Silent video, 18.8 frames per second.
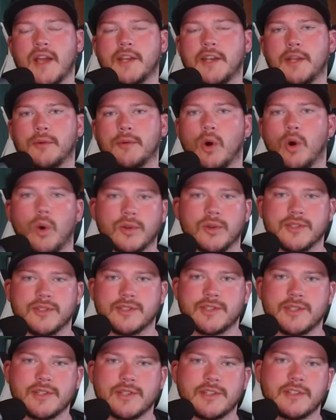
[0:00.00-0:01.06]

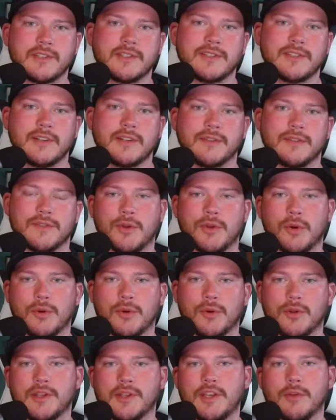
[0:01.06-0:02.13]
roads of the
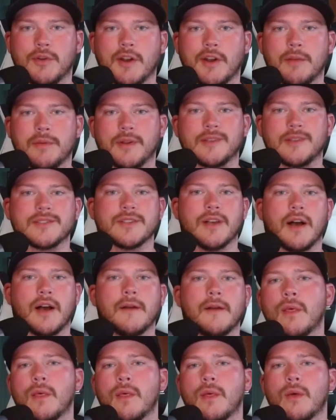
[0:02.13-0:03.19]
northern Keweenaw Peninsula,
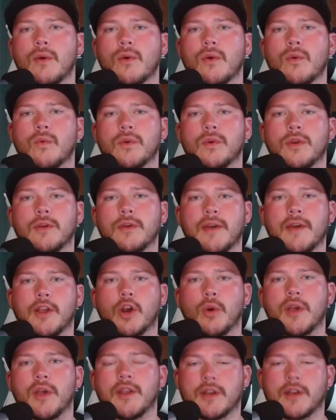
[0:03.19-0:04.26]
we made our
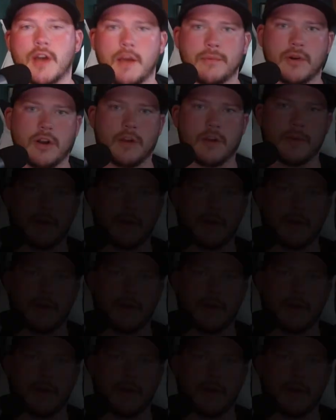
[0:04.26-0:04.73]
way into Copper Harbor.